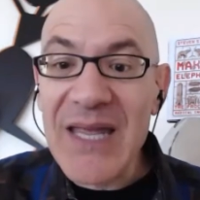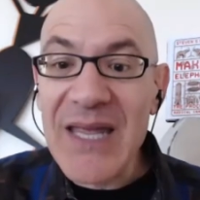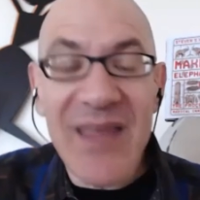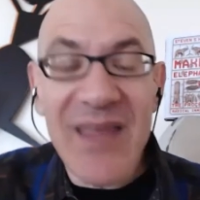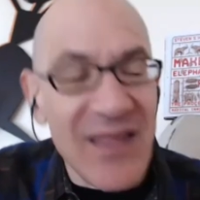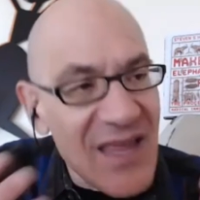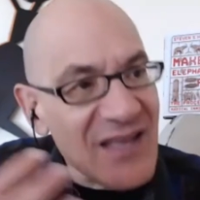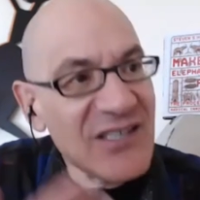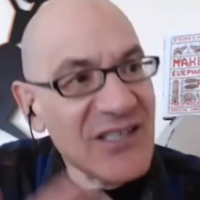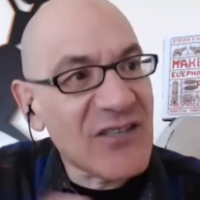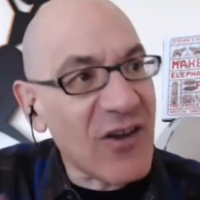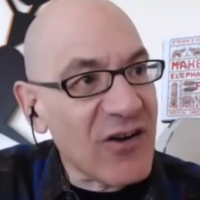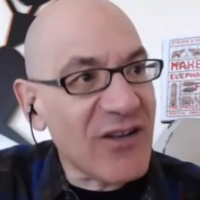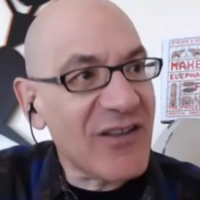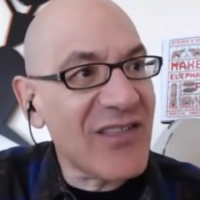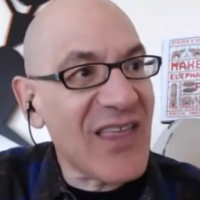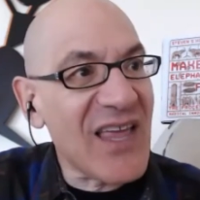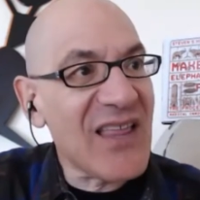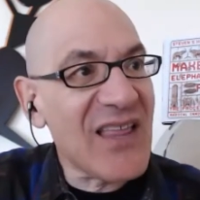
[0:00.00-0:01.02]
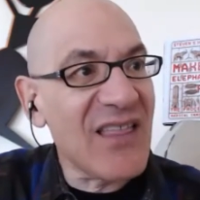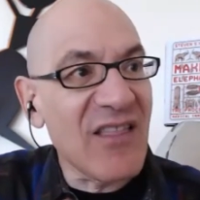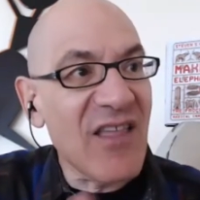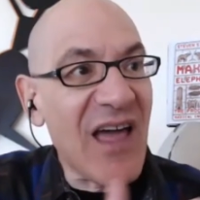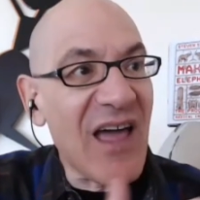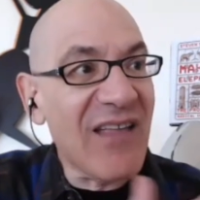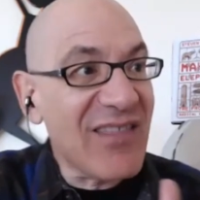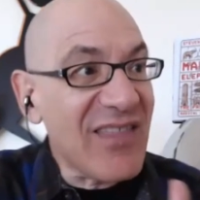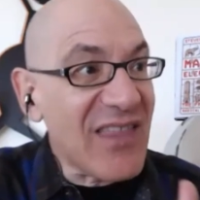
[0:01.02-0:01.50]
Then they start to think,
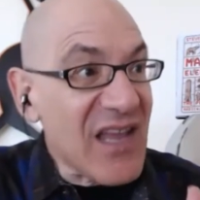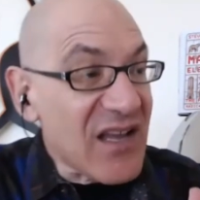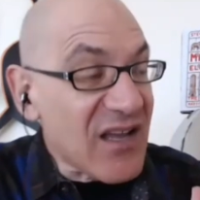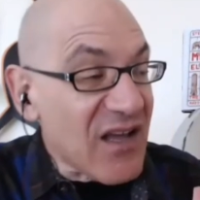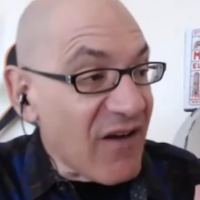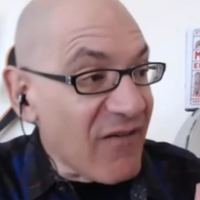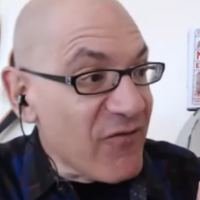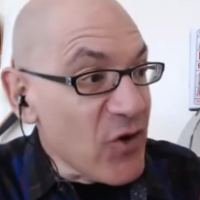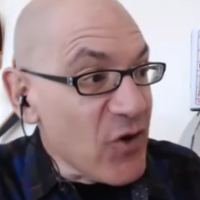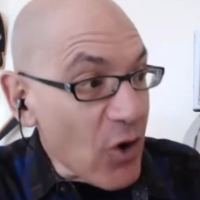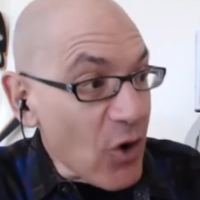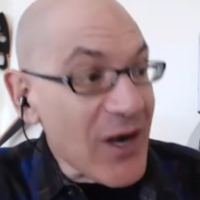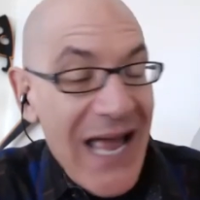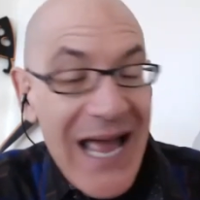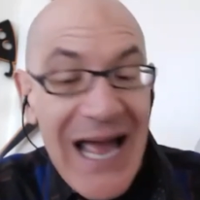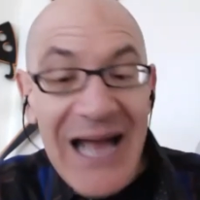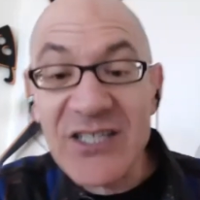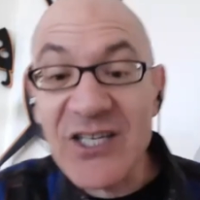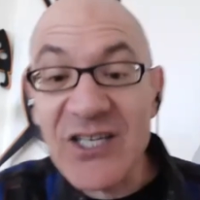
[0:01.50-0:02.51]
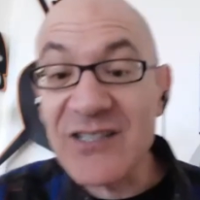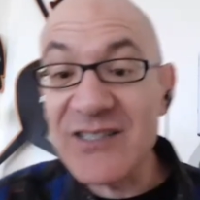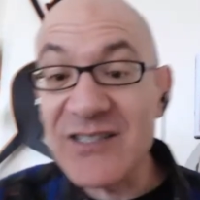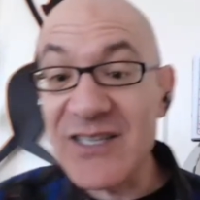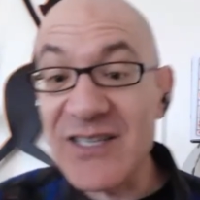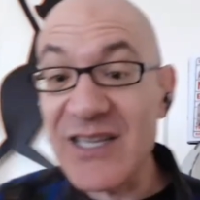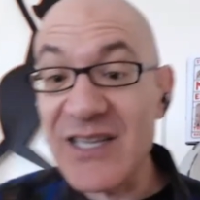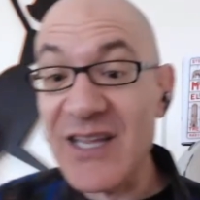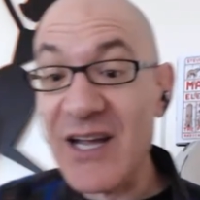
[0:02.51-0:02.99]
think of your cash as
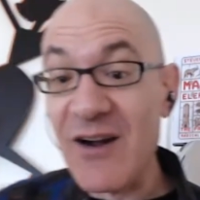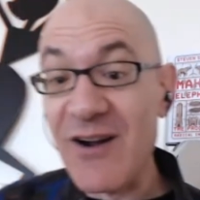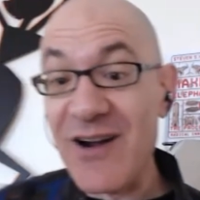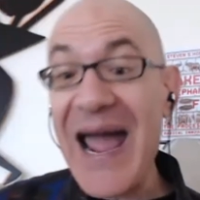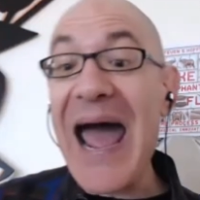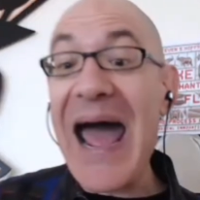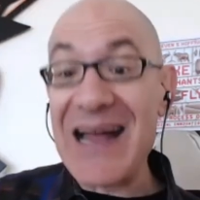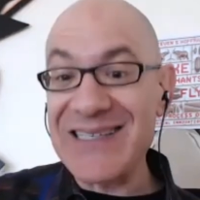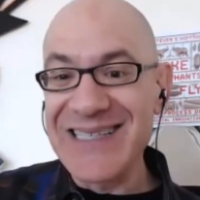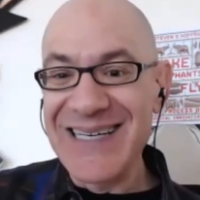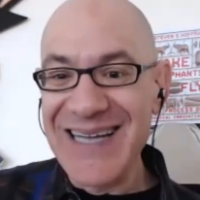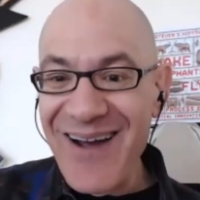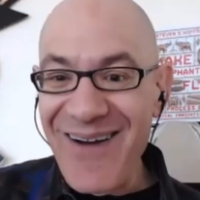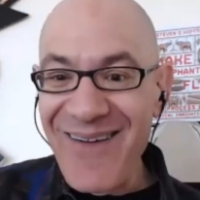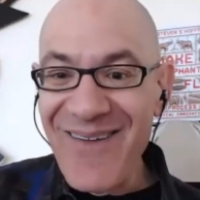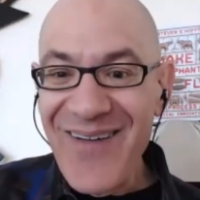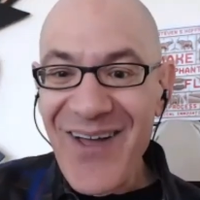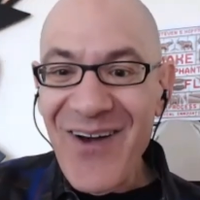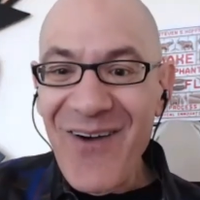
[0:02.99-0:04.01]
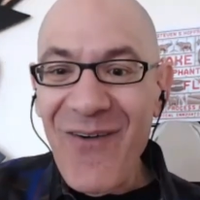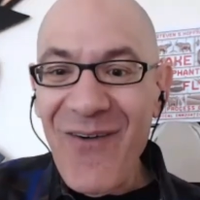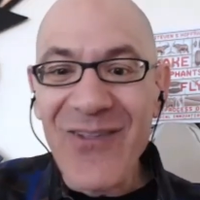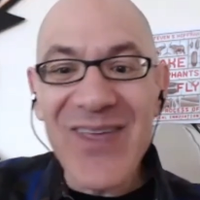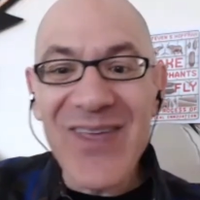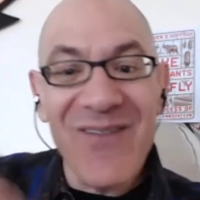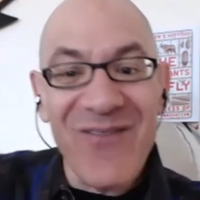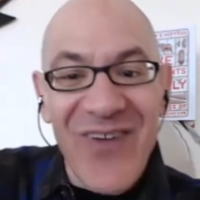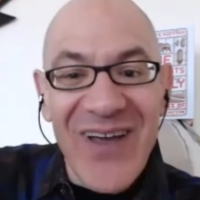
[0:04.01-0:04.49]
their cash, you know, or the
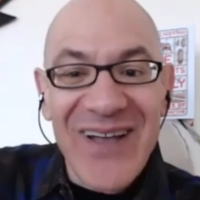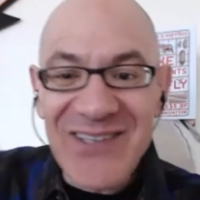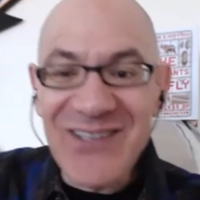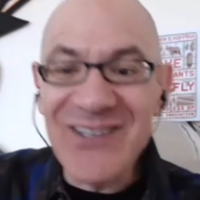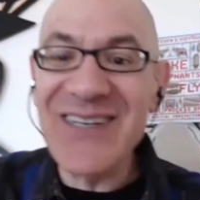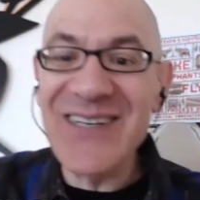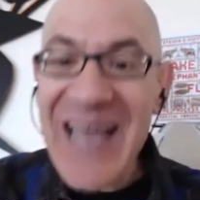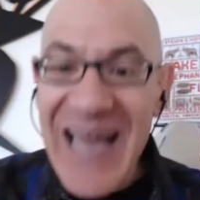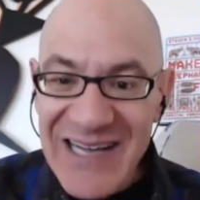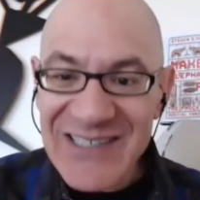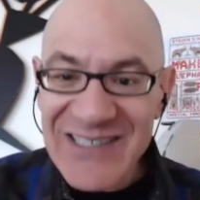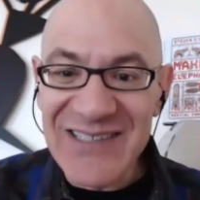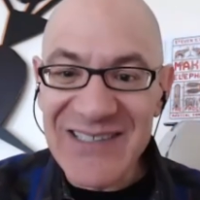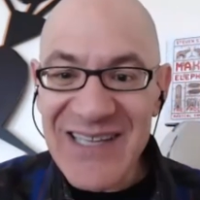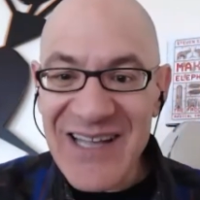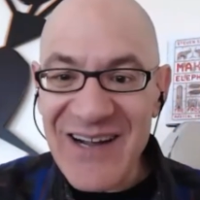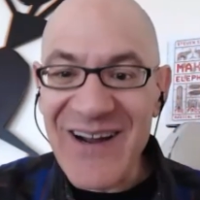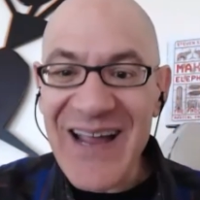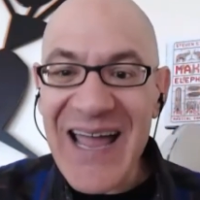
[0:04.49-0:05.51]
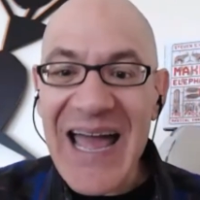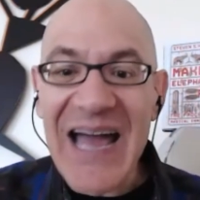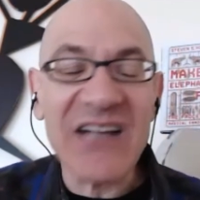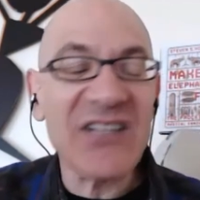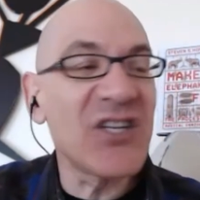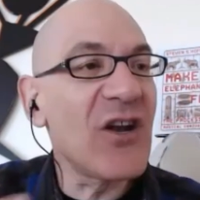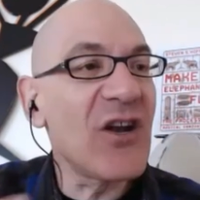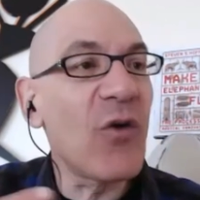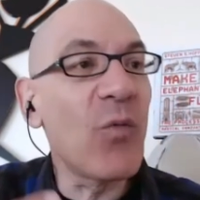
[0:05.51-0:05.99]
investor's cash as their cash,
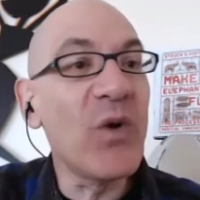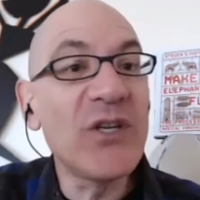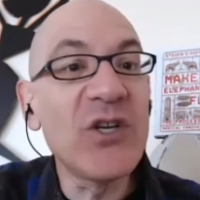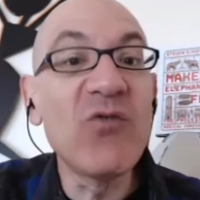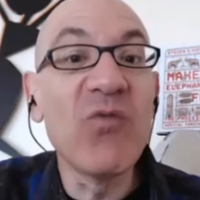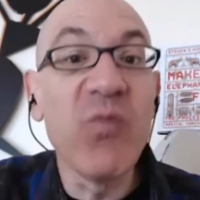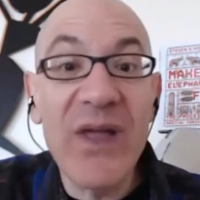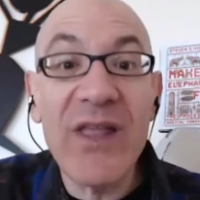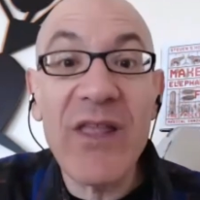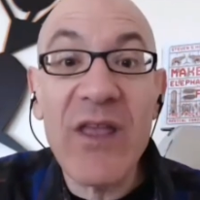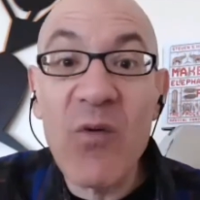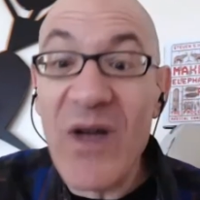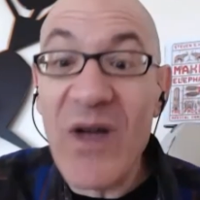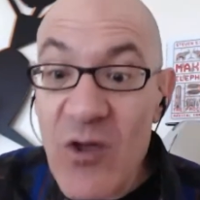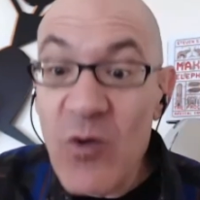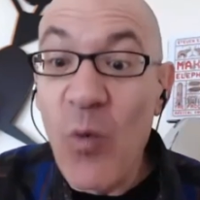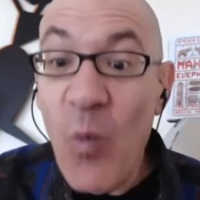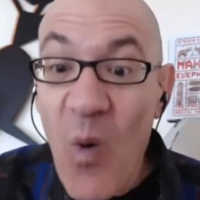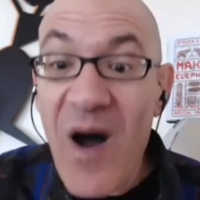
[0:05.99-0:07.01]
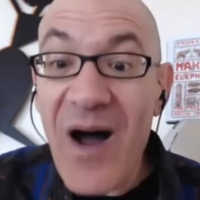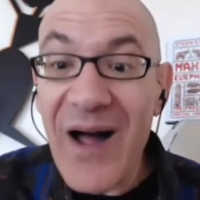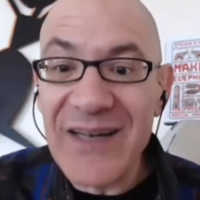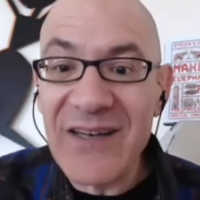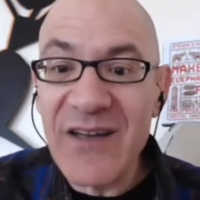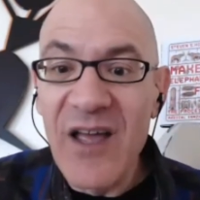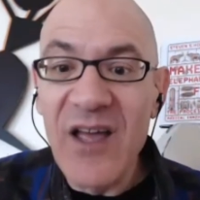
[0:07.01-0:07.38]
you know, which is really what you want.